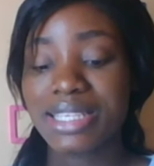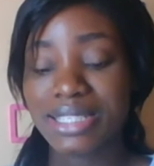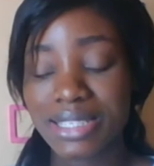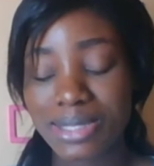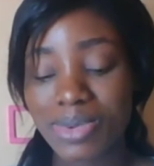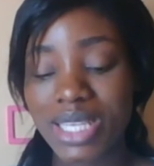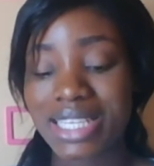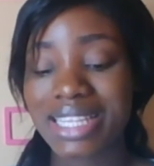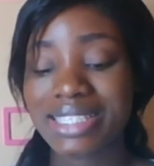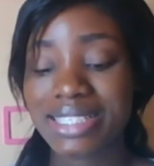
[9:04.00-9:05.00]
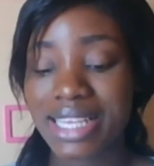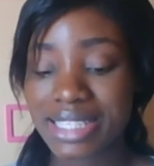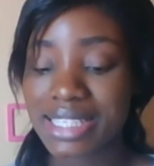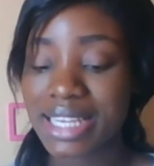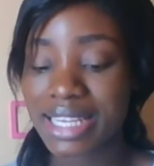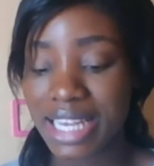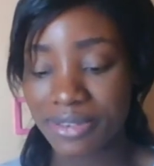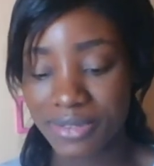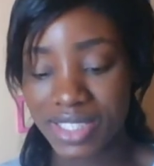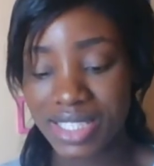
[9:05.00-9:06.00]
situated center
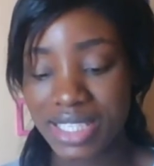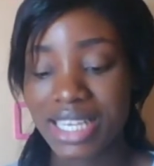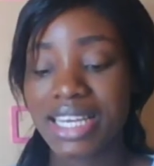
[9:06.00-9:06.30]
left,